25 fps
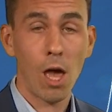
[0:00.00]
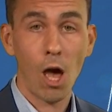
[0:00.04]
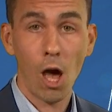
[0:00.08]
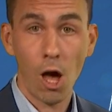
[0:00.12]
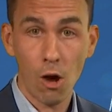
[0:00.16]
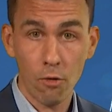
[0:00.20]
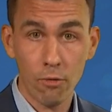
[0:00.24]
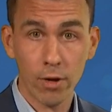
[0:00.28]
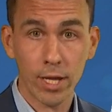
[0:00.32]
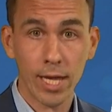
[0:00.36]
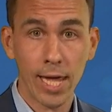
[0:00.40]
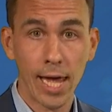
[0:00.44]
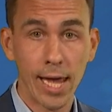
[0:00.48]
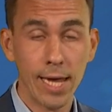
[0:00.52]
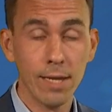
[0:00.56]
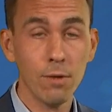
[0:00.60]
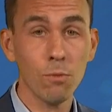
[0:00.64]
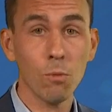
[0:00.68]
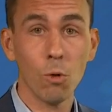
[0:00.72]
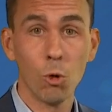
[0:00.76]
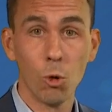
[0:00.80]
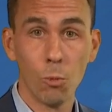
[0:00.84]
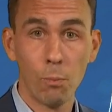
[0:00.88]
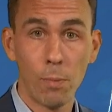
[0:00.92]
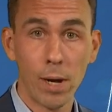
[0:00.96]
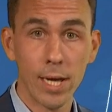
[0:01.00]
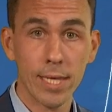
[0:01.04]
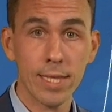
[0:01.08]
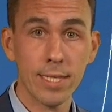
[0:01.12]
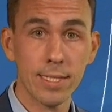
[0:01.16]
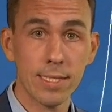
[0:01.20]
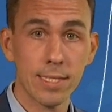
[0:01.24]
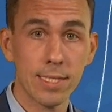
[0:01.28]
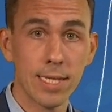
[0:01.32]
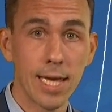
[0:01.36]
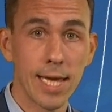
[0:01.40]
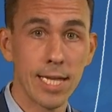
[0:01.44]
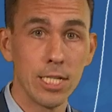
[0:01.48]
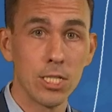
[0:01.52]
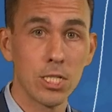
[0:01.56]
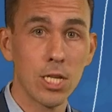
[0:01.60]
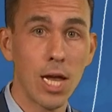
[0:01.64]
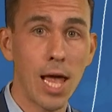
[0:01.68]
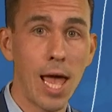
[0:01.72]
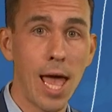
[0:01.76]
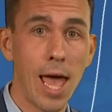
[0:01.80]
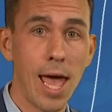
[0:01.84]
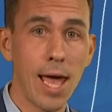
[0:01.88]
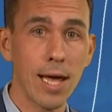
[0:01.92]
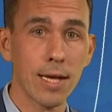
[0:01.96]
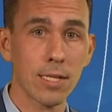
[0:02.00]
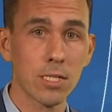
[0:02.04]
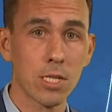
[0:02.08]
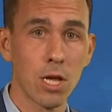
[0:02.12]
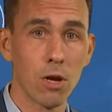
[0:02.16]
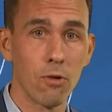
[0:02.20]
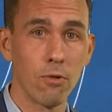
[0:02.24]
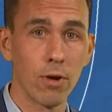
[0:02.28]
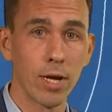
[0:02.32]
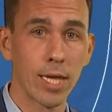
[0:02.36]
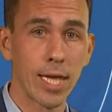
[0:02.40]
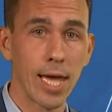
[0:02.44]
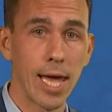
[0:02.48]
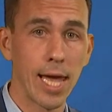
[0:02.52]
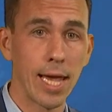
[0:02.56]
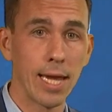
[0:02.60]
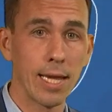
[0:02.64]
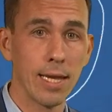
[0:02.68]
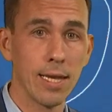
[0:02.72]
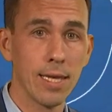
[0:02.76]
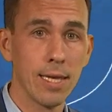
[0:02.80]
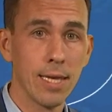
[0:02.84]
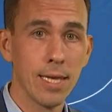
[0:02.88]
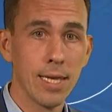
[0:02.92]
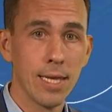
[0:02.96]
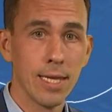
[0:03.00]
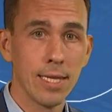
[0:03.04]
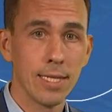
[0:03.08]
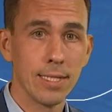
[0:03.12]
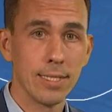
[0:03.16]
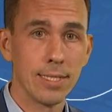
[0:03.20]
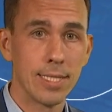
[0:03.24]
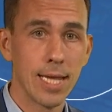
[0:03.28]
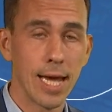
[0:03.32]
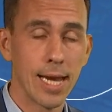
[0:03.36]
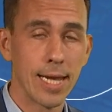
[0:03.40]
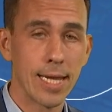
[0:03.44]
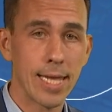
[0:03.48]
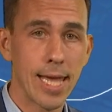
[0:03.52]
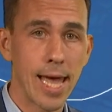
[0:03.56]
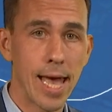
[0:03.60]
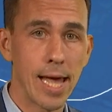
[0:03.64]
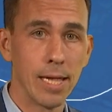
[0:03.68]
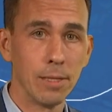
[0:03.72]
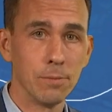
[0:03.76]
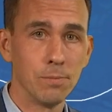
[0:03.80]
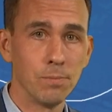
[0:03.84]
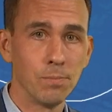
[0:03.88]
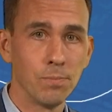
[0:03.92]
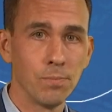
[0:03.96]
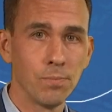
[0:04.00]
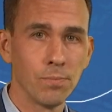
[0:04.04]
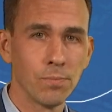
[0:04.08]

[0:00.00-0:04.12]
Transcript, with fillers: hurricane, or by this stage, ex hurricane Danielle.